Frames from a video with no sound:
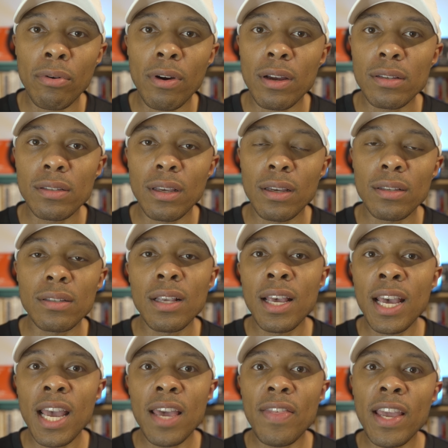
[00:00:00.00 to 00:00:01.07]

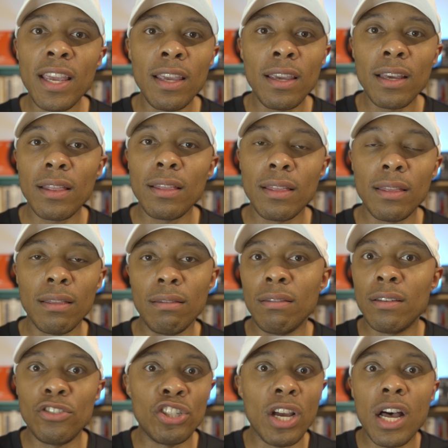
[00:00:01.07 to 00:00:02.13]
process, and they can get
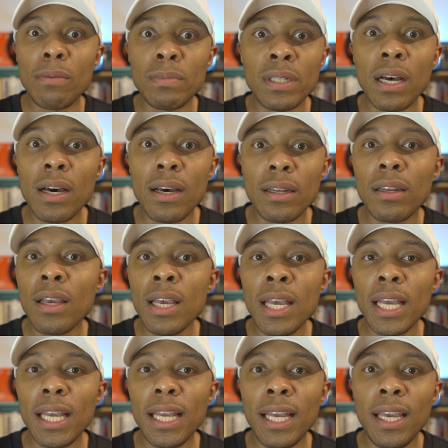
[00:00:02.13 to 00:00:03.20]
the job done
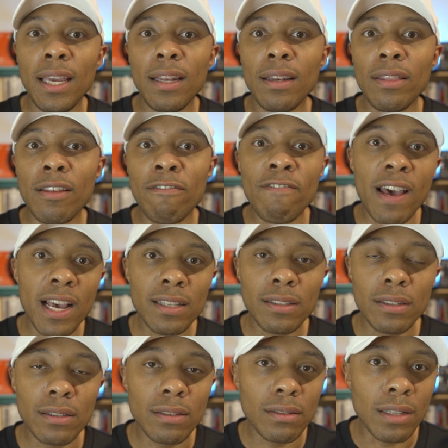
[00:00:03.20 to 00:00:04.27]
in the
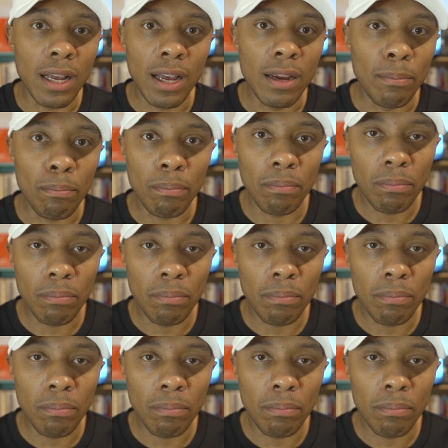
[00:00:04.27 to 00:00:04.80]
fastest time